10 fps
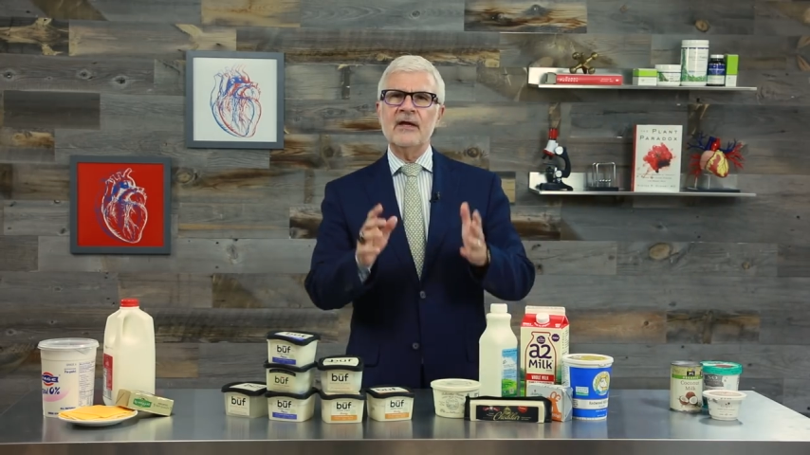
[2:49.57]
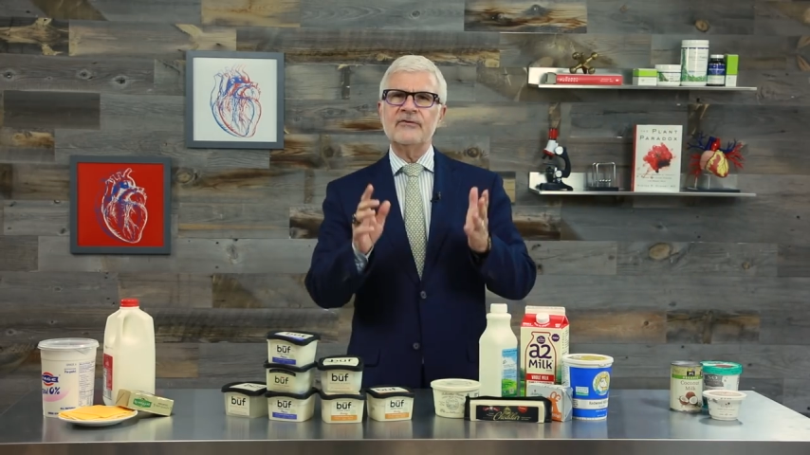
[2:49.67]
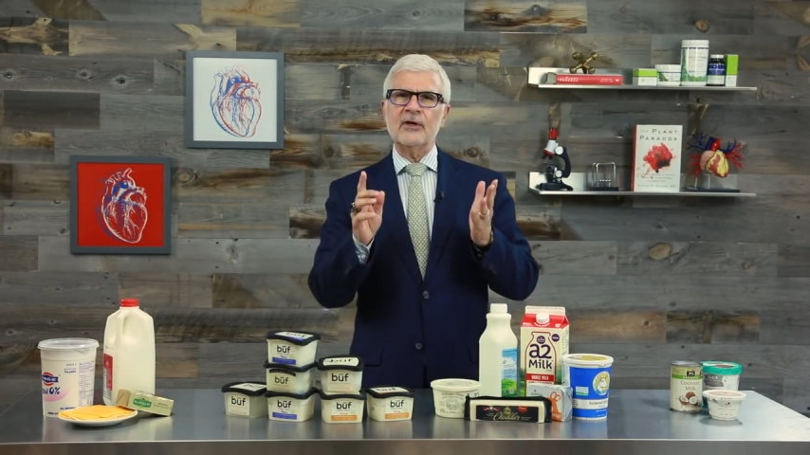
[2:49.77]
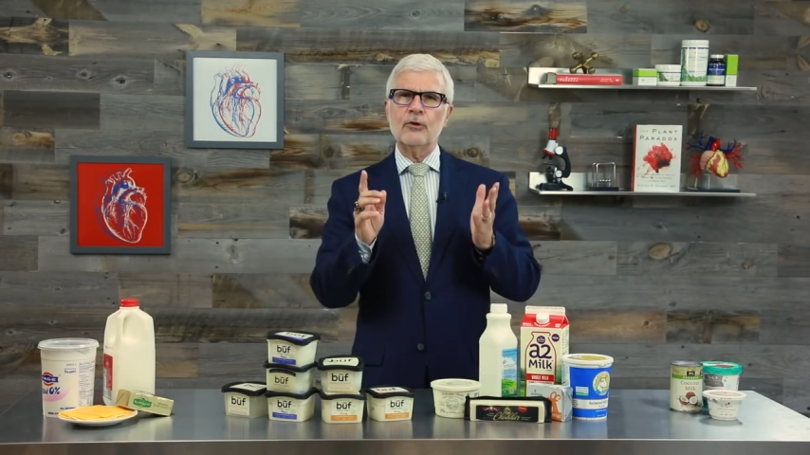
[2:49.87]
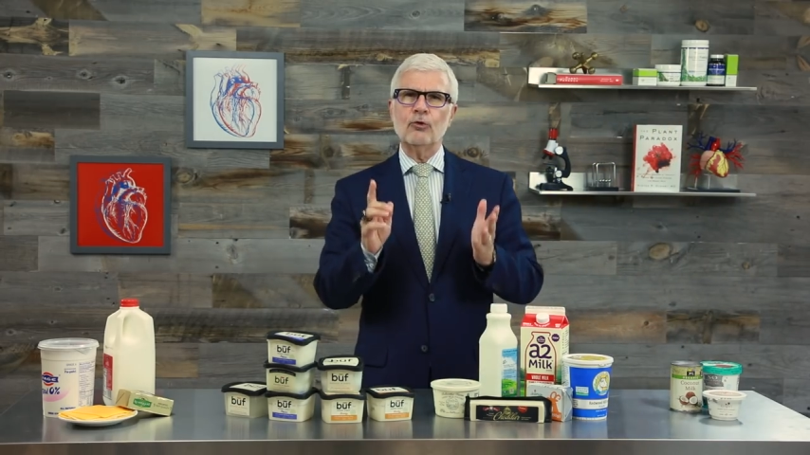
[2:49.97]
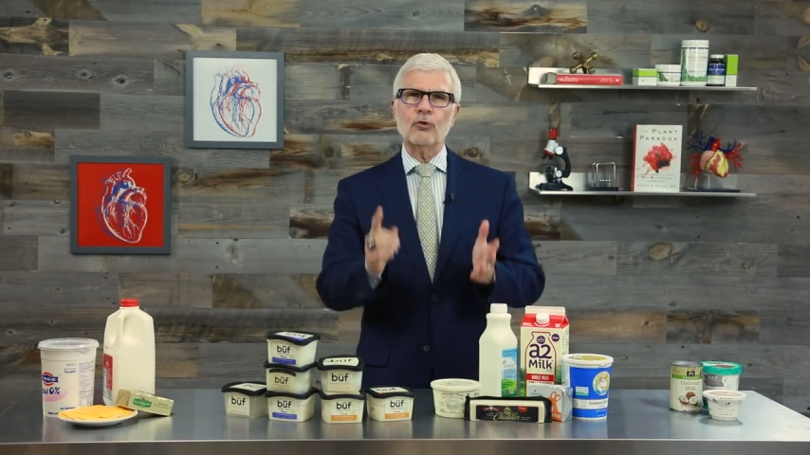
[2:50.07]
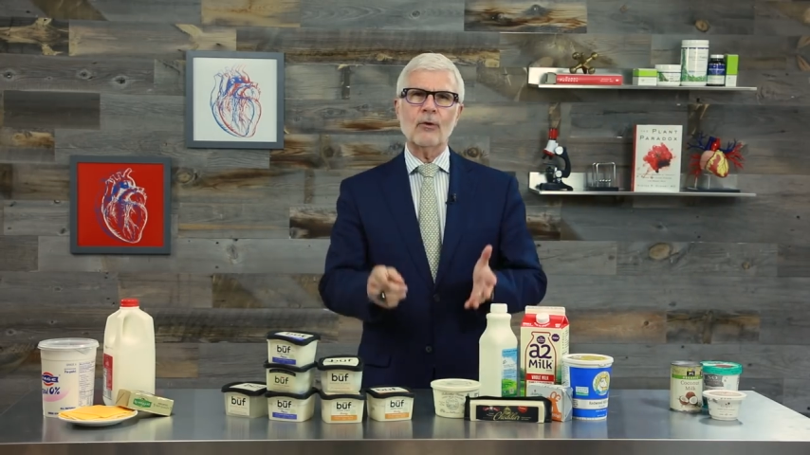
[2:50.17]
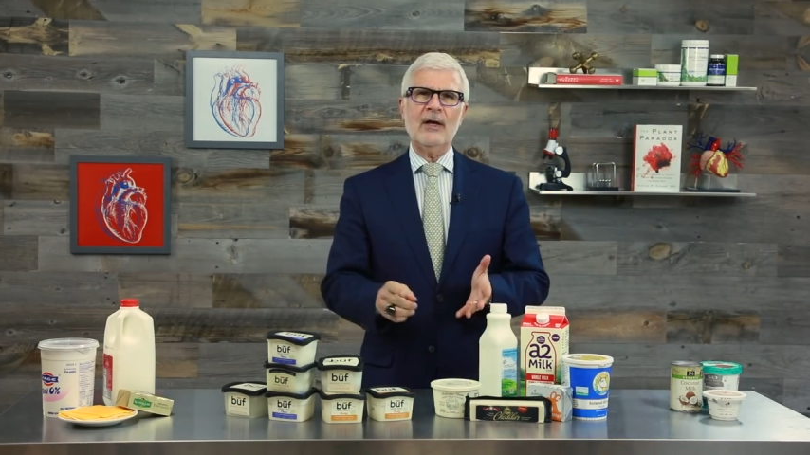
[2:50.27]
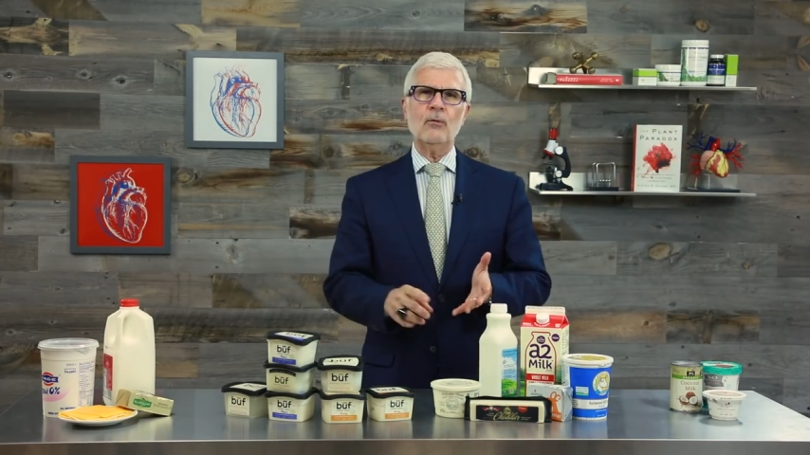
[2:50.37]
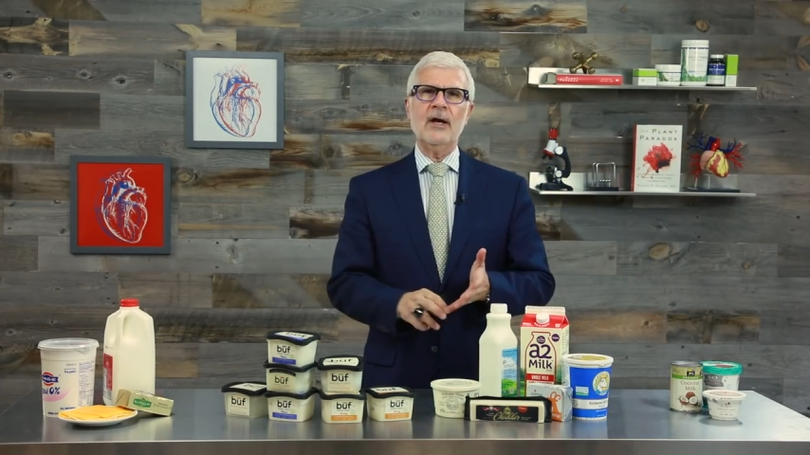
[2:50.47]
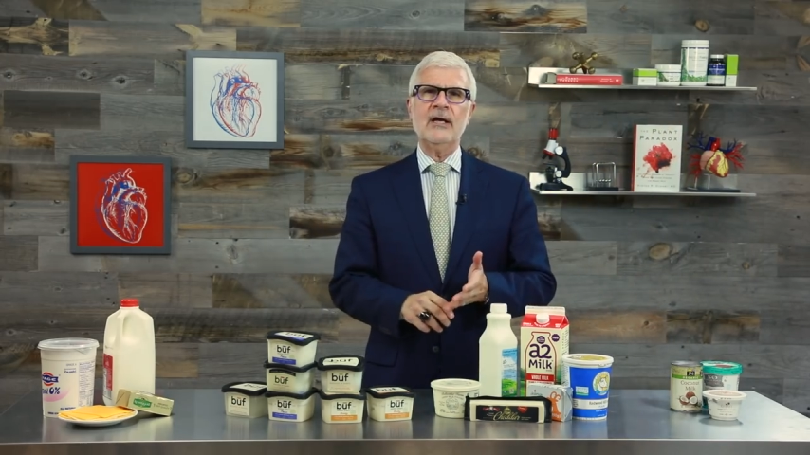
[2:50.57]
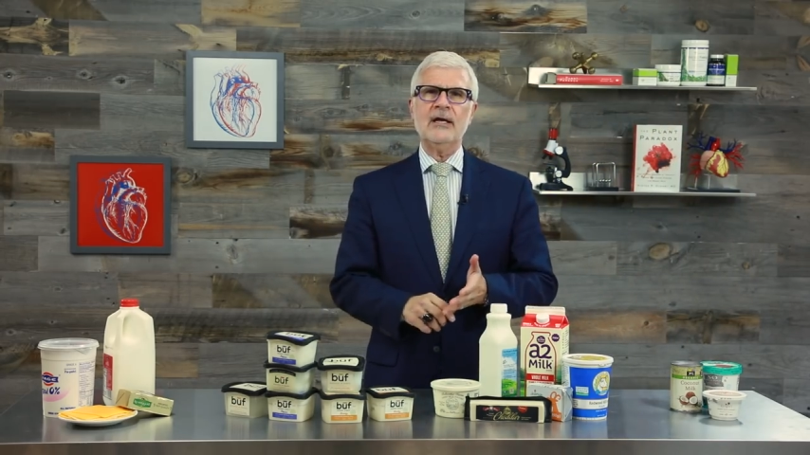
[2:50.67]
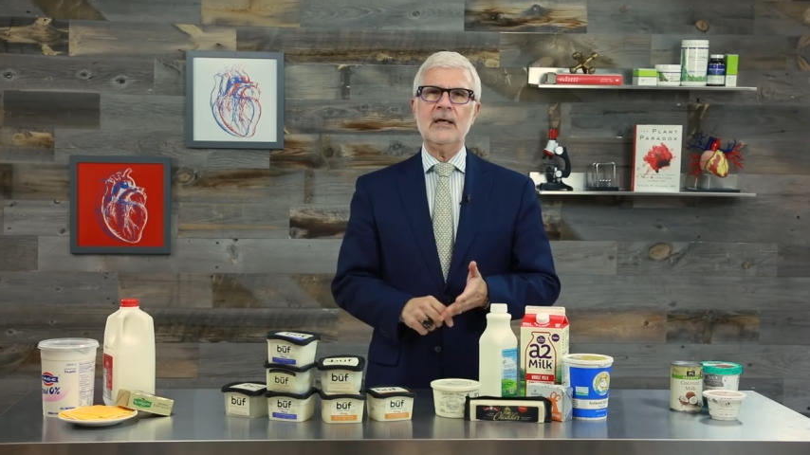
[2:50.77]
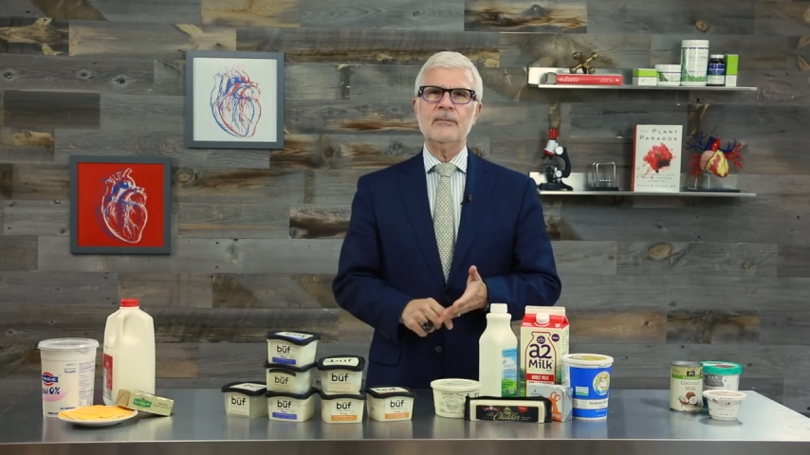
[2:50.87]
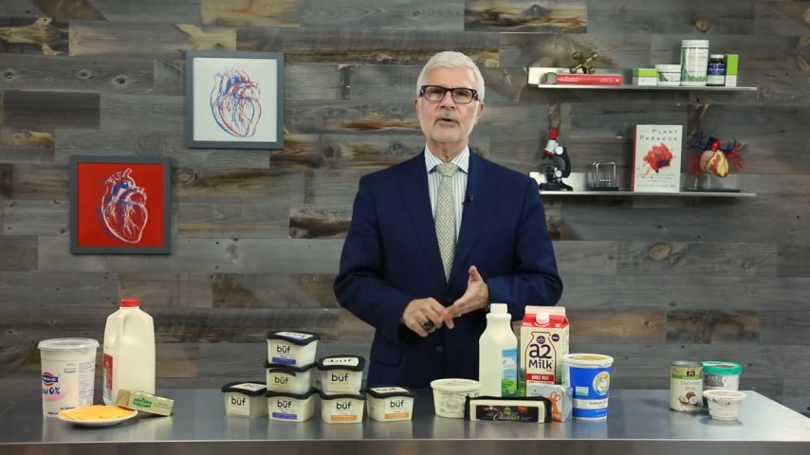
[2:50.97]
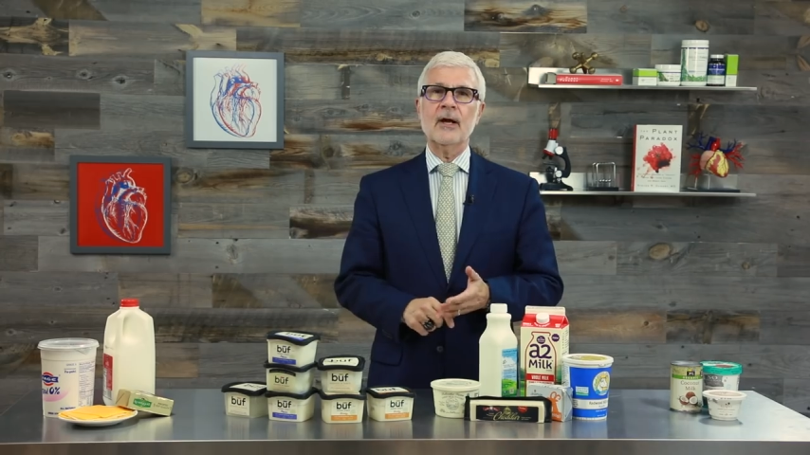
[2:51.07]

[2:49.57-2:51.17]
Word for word: It's a great way to keep